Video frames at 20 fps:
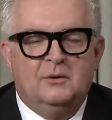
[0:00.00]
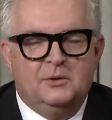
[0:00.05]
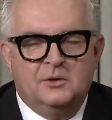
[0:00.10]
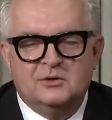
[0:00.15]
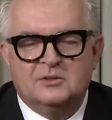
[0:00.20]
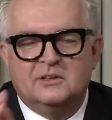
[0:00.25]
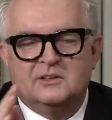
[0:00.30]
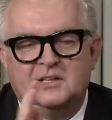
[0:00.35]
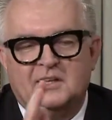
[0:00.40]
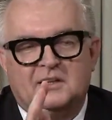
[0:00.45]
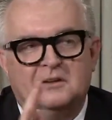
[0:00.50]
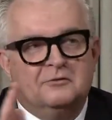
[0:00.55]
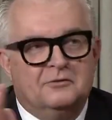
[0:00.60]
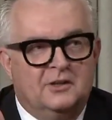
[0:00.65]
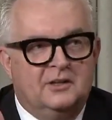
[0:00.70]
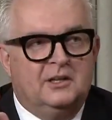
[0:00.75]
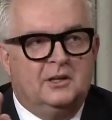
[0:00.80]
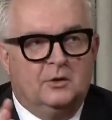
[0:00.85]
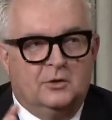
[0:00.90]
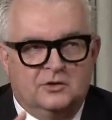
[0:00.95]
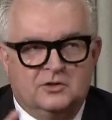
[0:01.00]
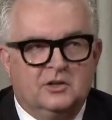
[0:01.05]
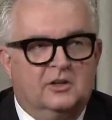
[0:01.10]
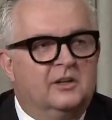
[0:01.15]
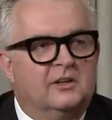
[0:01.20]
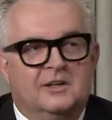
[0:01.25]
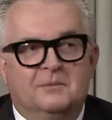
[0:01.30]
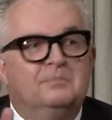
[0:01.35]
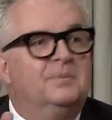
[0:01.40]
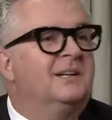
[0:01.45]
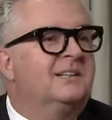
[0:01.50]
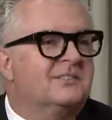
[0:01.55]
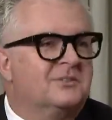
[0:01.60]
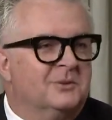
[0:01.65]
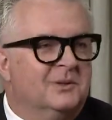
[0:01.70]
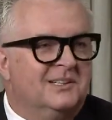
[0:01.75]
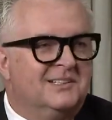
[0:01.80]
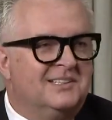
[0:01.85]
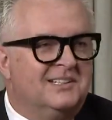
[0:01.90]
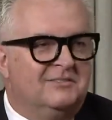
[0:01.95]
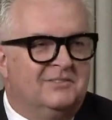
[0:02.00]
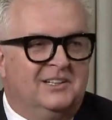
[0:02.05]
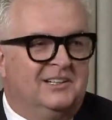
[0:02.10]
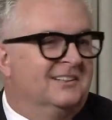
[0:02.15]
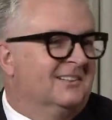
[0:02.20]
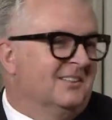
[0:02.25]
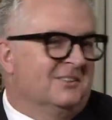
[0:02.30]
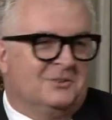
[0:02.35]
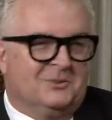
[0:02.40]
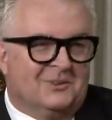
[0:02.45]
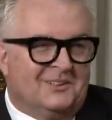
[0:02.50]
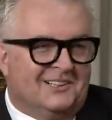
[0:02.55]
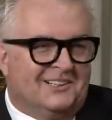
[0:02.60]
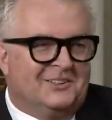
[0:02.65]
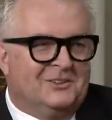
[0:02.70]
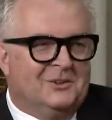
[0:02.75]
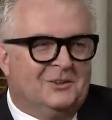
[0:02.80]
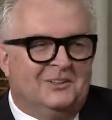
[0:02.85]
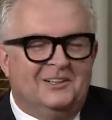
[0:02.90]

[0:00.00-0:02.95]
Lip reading: we usually take a video and show you on a big screen TV because it's really cool.